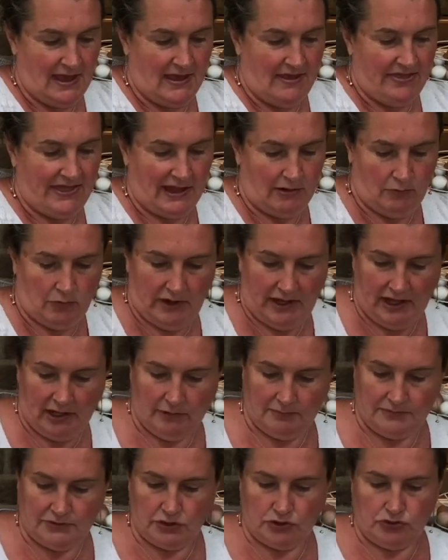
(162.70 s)
That will
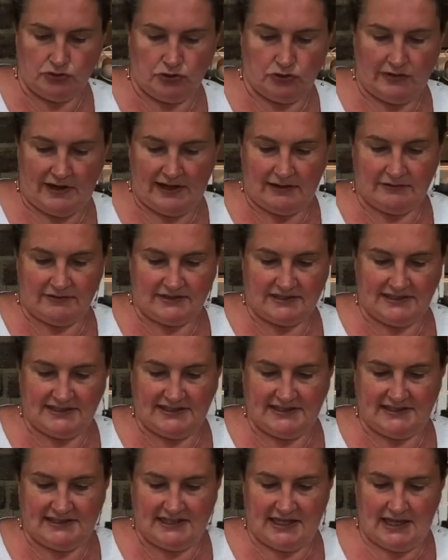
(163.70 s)
help to draw out
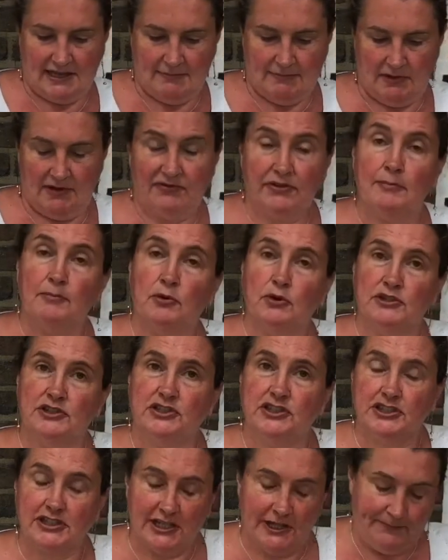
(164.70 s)
some of the
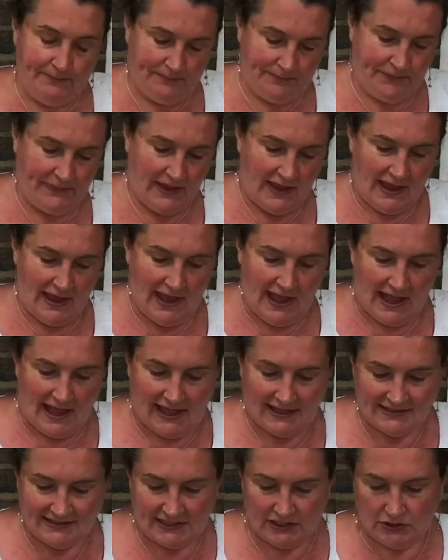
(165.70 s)
moisture
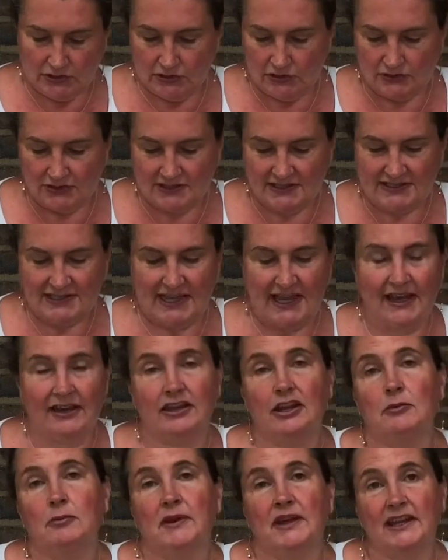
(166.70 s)
as it cooks down,
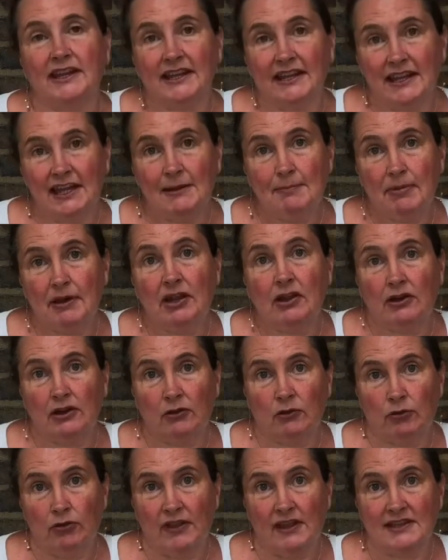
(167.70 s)
and we're going to keep an eye
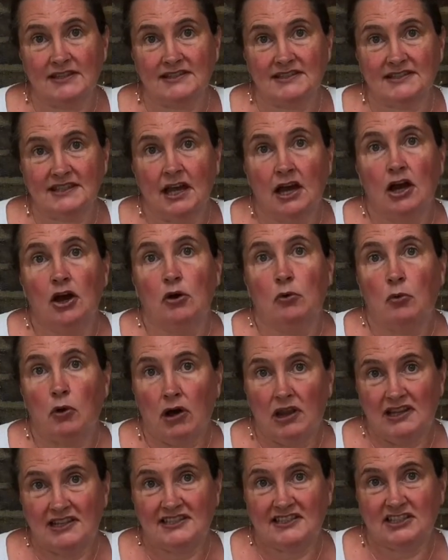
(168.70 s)
on this while
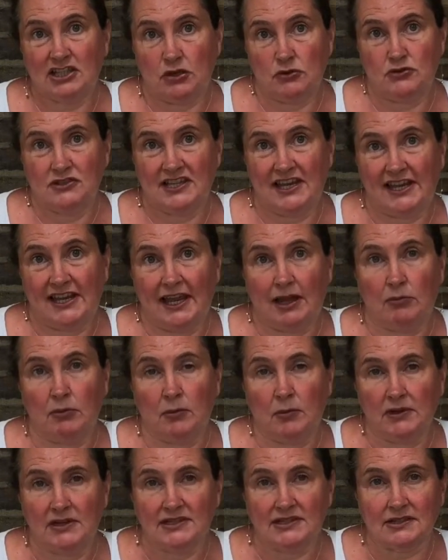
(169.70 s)
it's sauteing. We
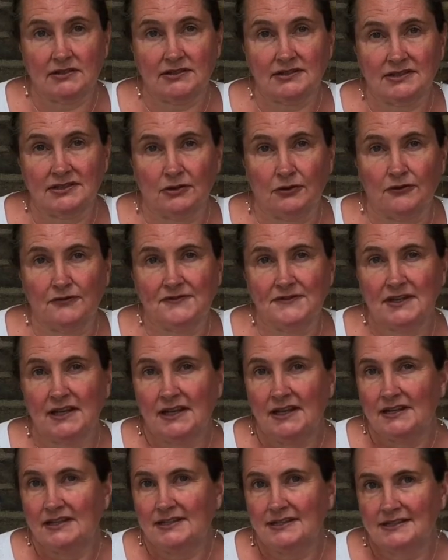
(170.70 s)
want it to go soft,
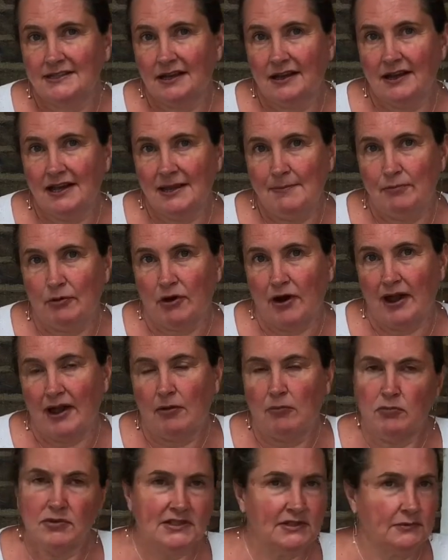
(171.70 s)
slightly brown.
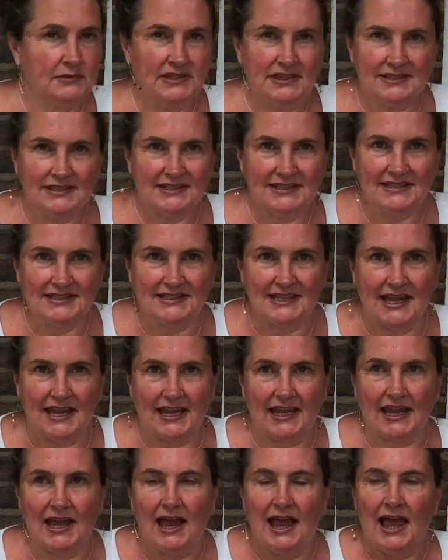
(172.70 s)
We don't want it to
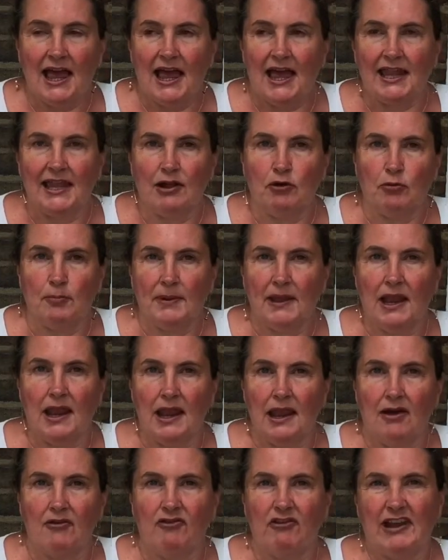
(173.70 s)
stick, and it will be
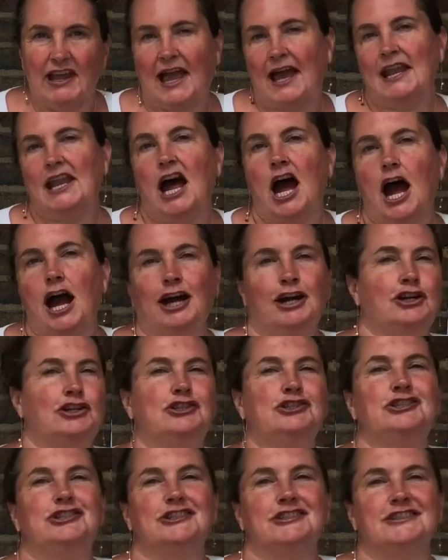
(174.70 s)
lovely and
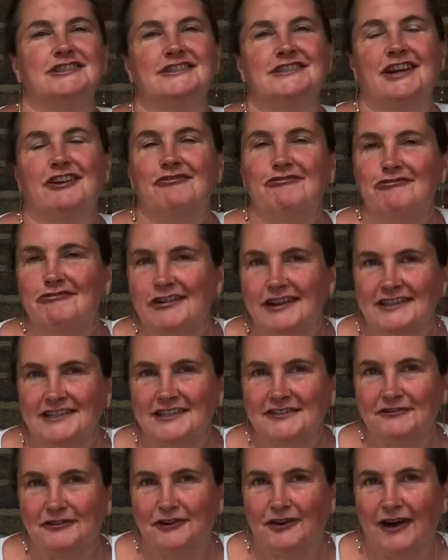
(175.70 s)
unctuous, ready
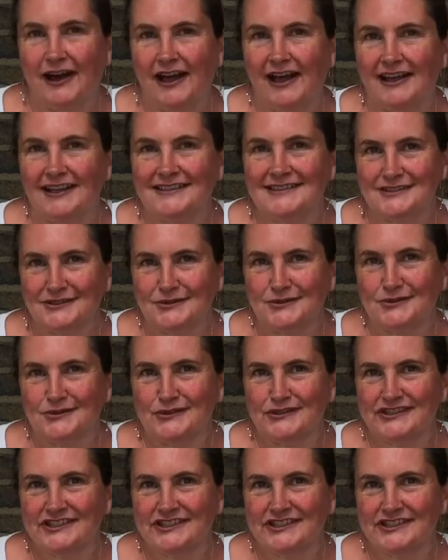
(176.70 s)
for our sauce.